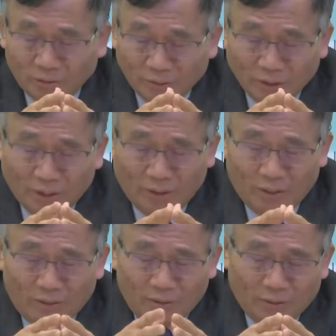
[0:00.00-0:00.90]

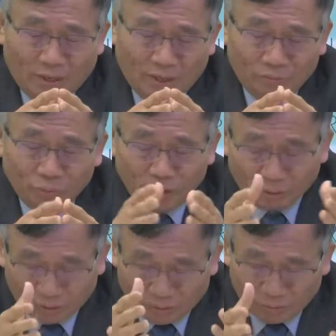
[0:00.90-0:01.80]
An
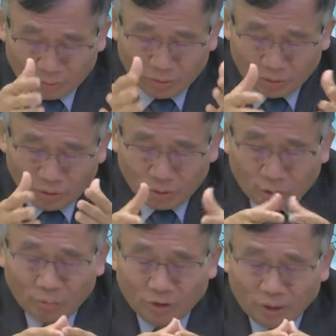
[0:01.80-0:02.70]

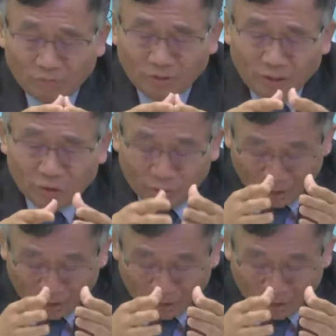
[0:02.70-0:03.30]
will give a lecture later